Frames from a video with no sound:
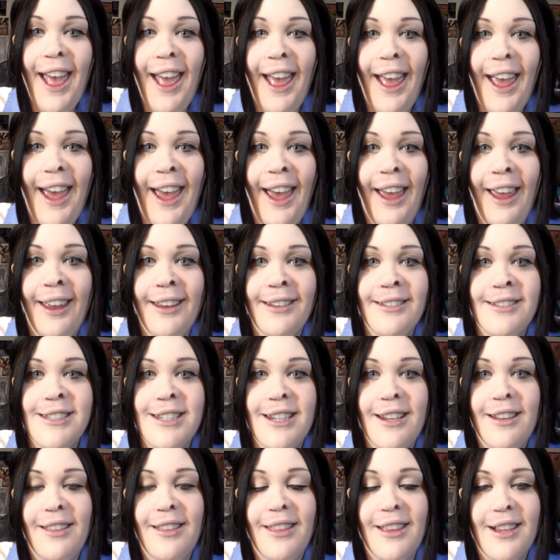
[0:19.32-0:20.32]
And
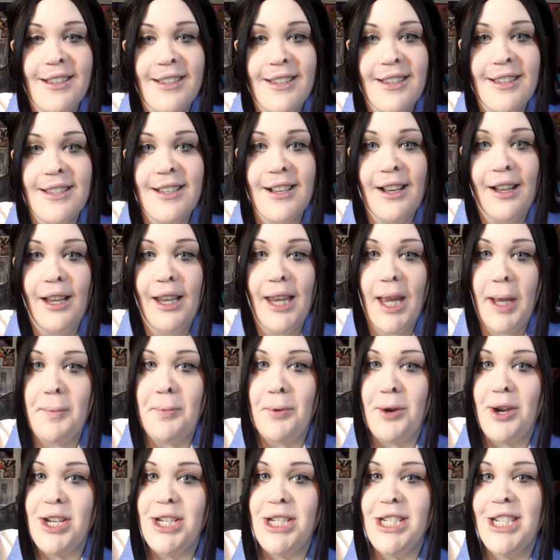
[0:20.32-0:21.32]
this is a
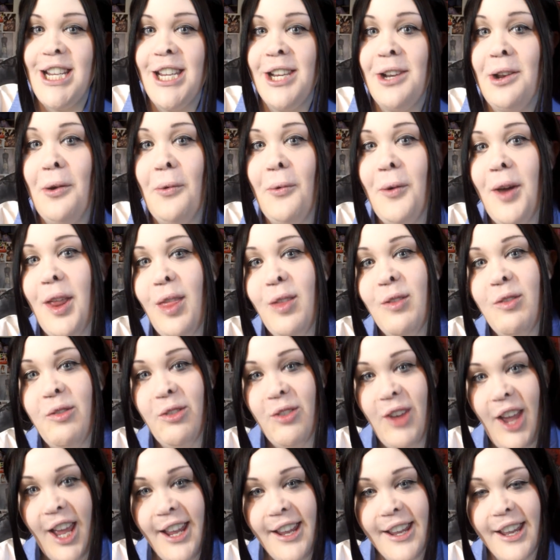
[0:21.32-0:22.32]
collaboration with
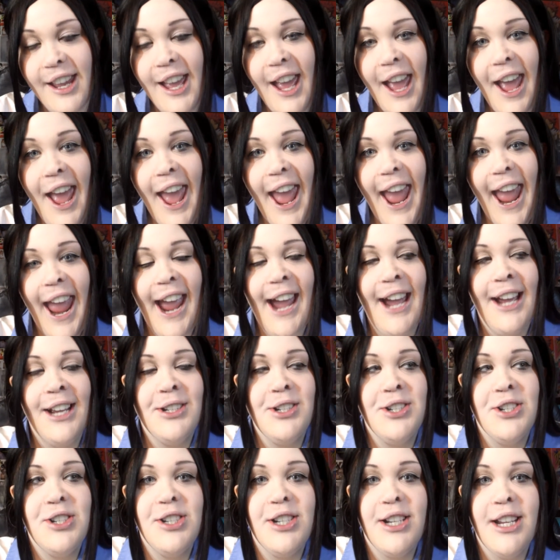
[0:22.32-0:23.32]
Vic
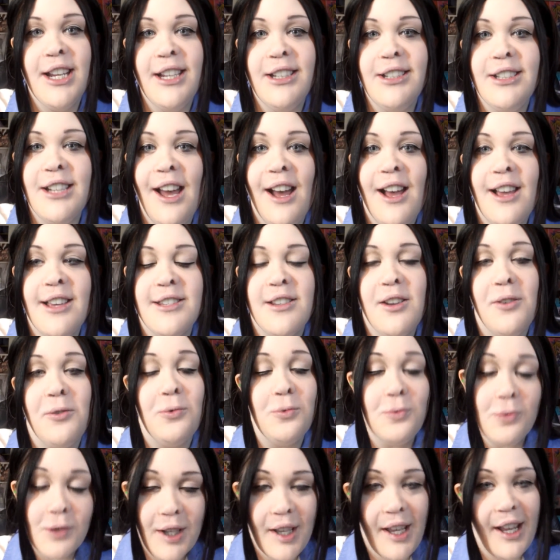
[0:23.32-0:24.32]
and she does
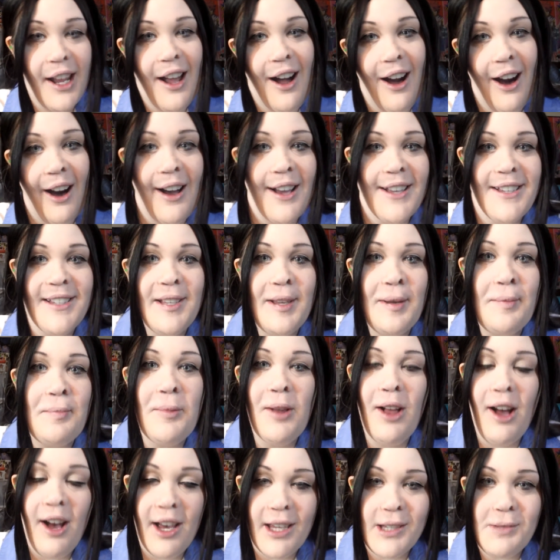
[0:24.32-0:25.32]
really
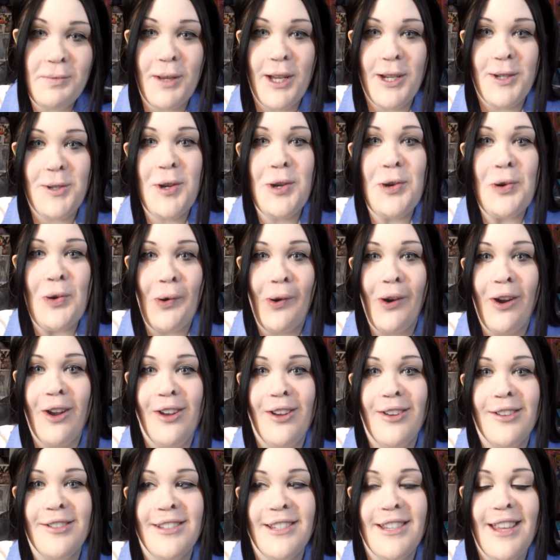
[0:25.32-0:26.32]
awesome cosplay
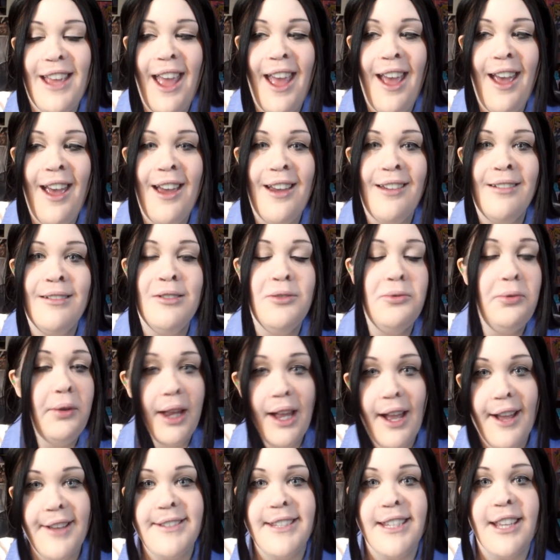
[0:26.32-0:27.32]
tutorials and we
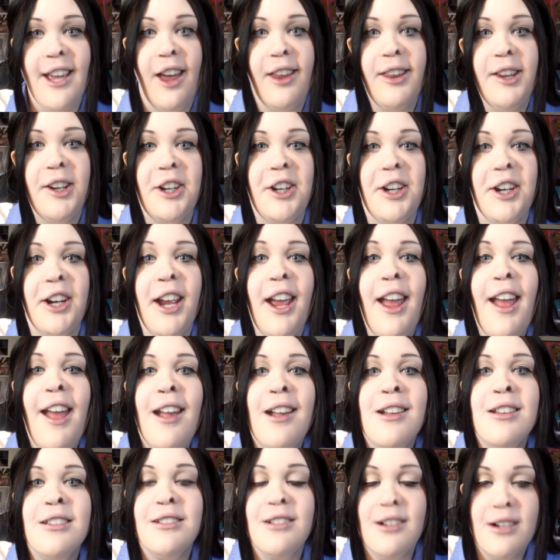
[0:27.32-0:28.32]
got together,
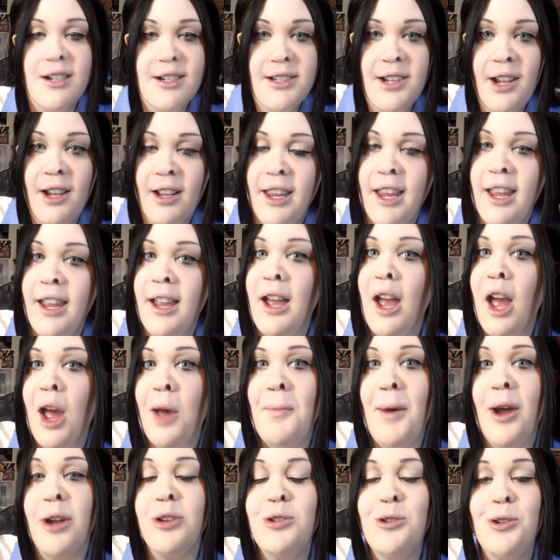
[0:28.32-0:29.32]
started talking
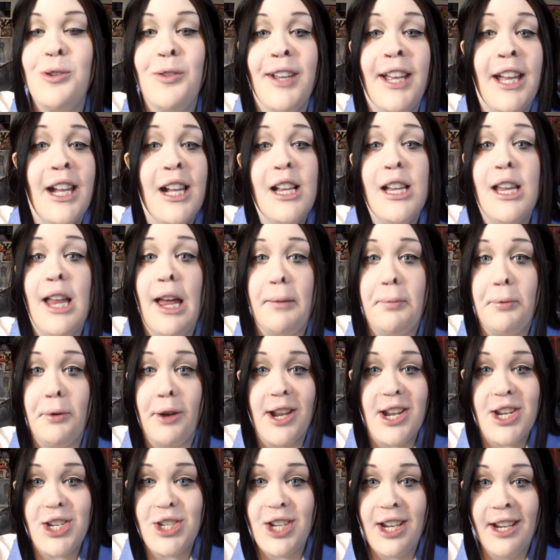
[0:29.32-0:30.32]
about doing a
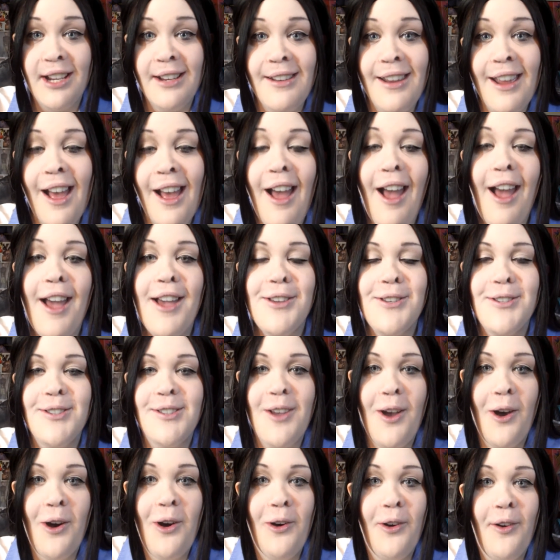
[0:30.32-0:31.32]
collaboration.
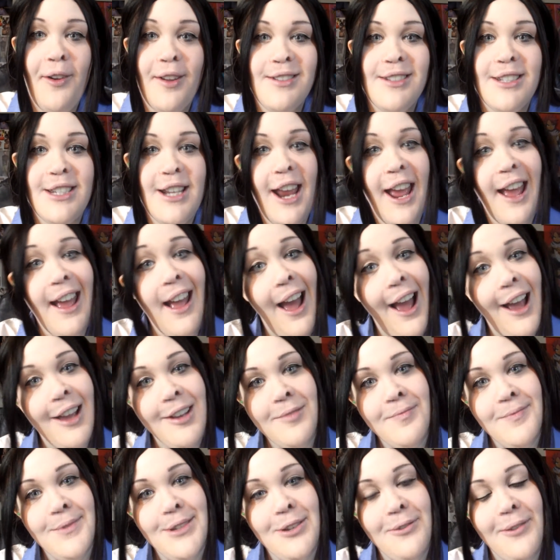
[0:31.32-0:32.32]
So today
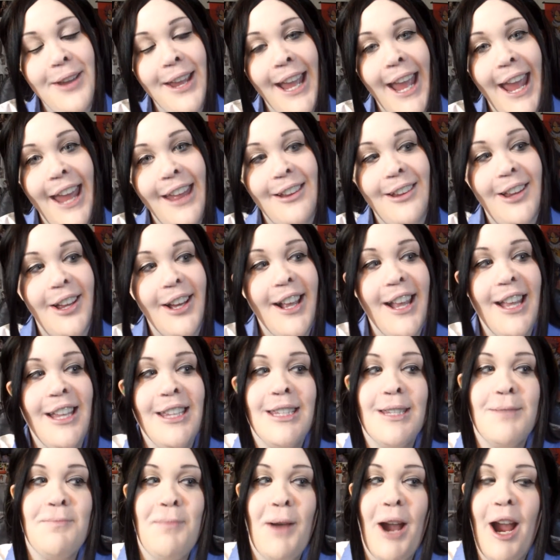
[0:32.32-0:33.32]
I'm doing a look
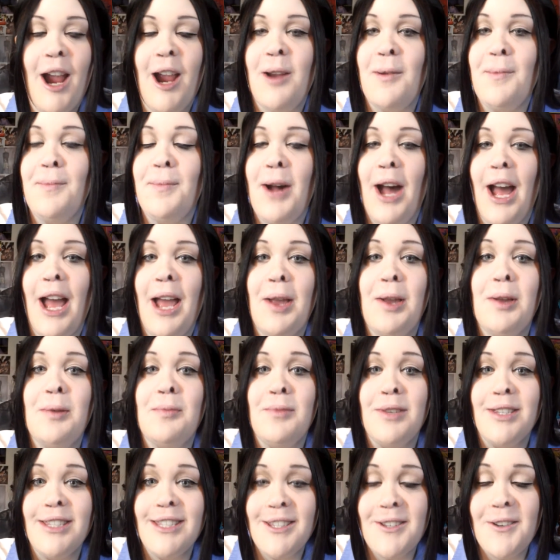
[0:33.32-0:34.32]
inspired by
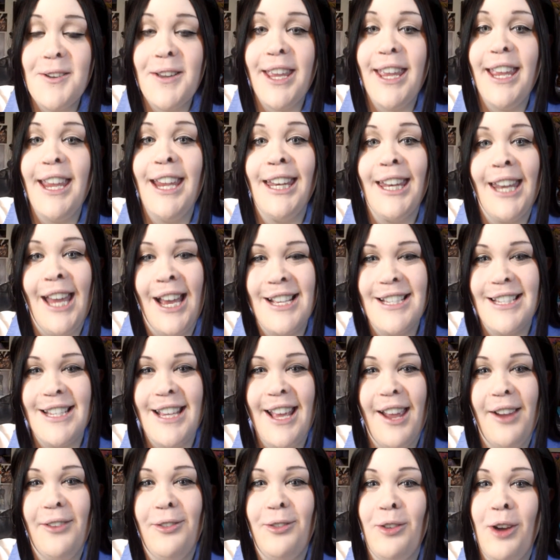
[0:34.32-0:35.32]
Mitsuki
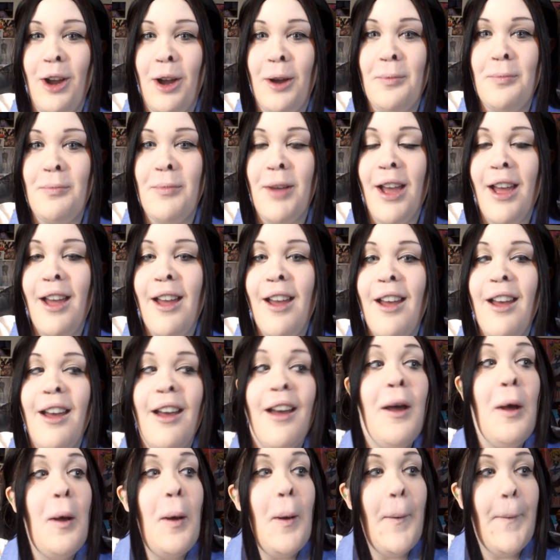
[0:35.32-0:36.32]
Nase from
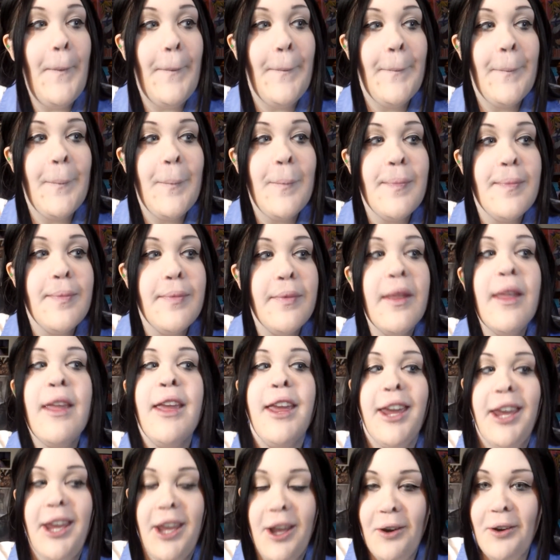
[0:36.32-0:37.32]

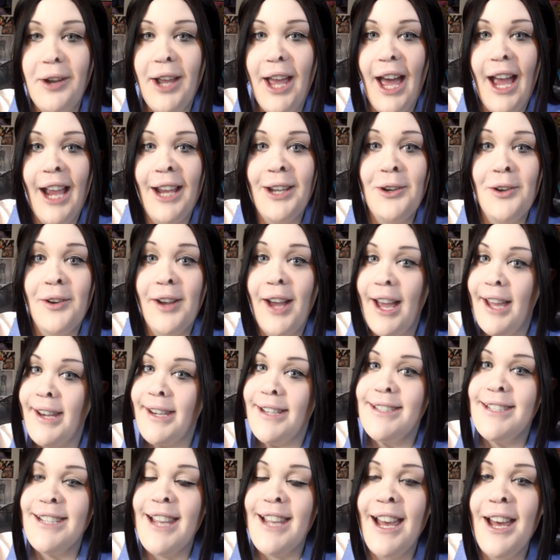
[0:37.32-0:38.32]
Kyokai no
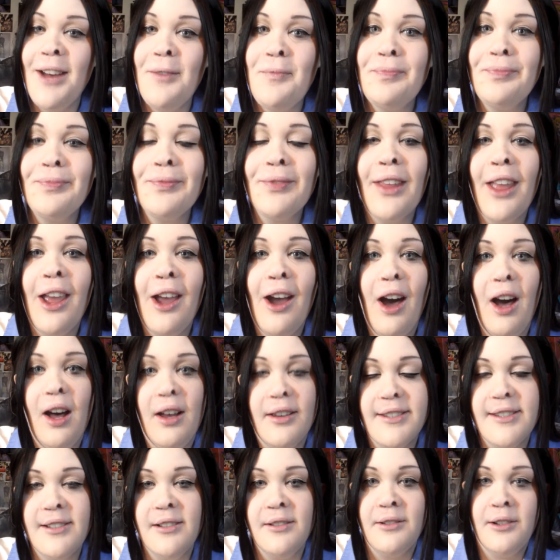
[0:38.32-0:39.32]
Kanata
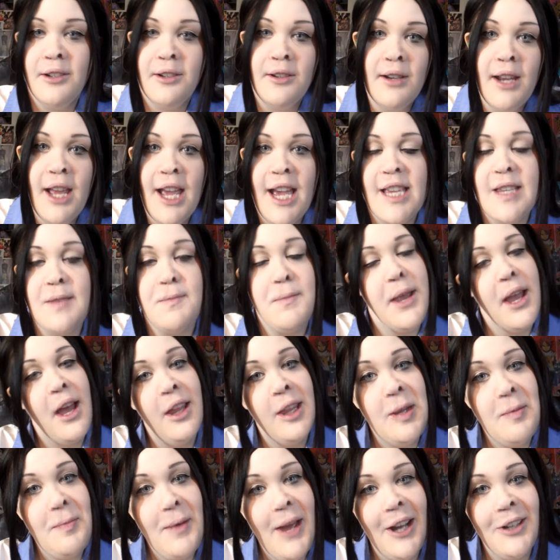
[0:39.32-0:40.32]
also known as
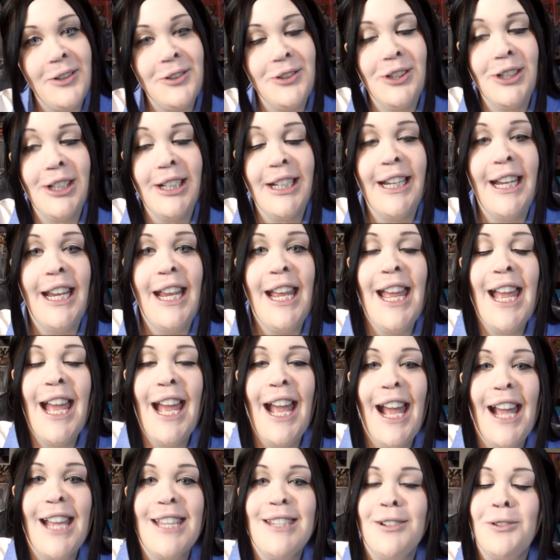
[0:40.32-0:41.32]
Beyond the Boundary.
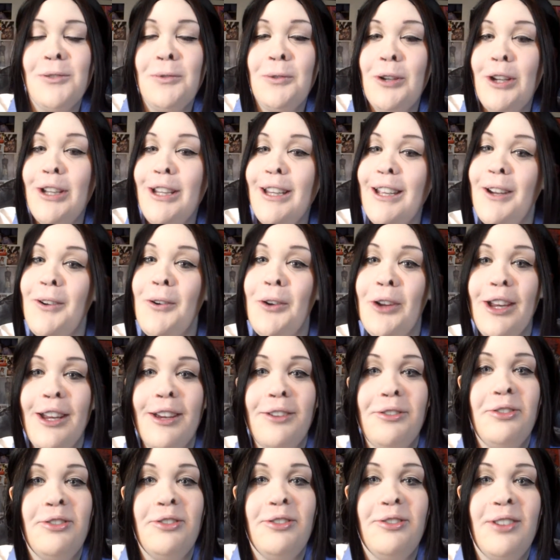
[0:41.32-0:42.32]
It's a really,
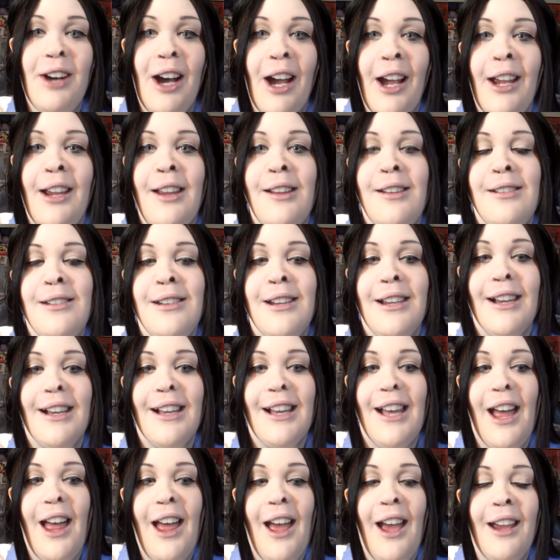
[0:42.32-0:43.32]
really fun
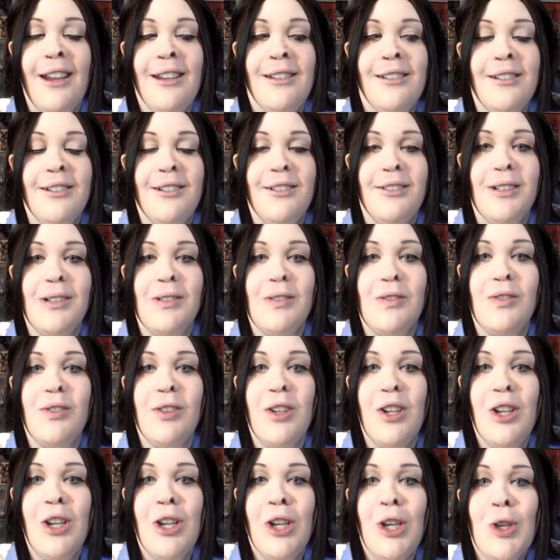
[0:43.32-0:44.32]
kind of
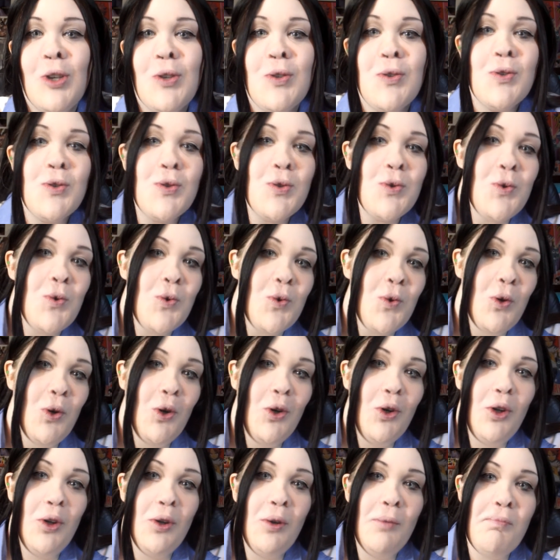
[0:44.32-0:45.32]

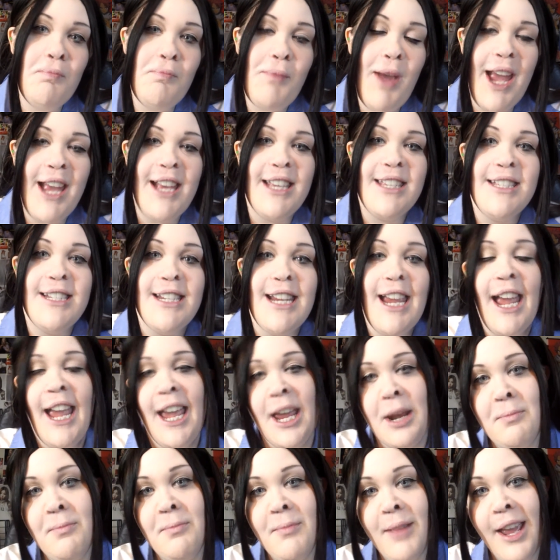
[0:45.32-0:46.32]
school-based
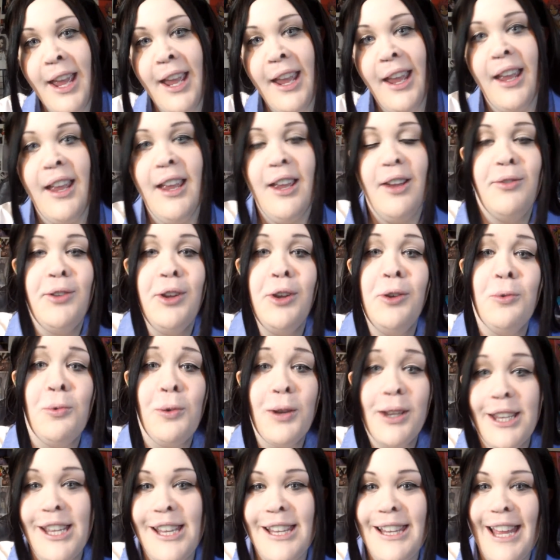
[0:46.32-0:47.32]
anime if you
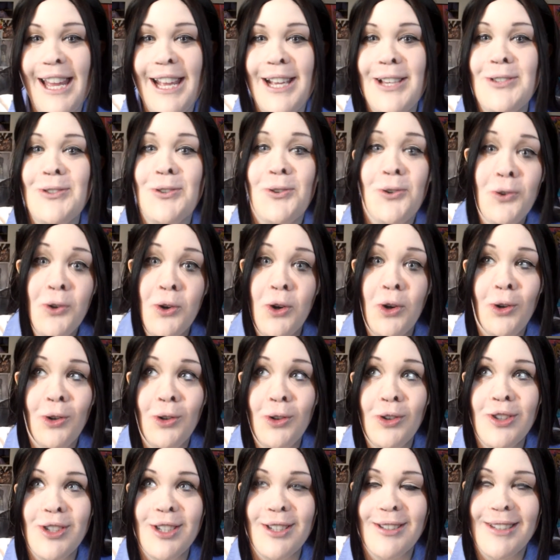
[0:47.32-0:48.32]
really like
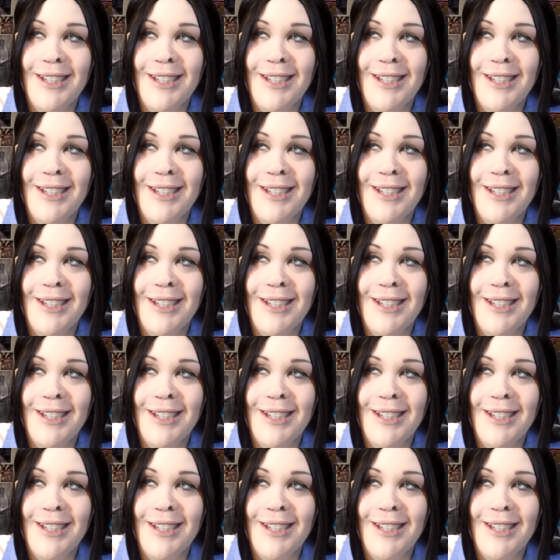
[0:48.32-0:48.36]
schoolgirls